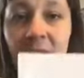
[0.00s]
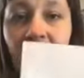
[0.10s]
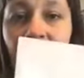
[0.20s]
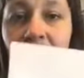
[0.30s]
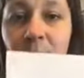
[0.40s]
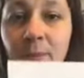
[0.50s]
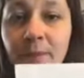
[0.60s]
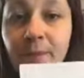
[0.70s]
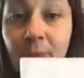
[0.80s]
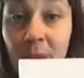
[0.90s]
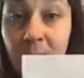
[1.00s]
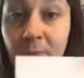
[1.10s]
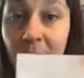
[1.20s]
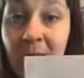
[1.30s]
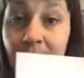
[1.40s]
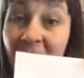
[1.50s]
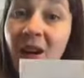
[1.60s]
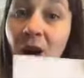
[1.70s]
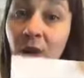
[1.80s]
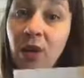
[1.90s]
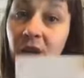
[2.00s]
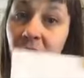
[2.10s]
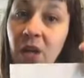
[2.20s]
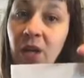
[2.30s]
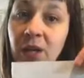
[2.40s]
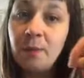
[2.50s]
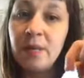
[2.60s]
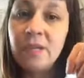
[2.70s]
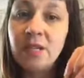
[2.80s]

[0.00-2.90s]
and the paper on the card piece.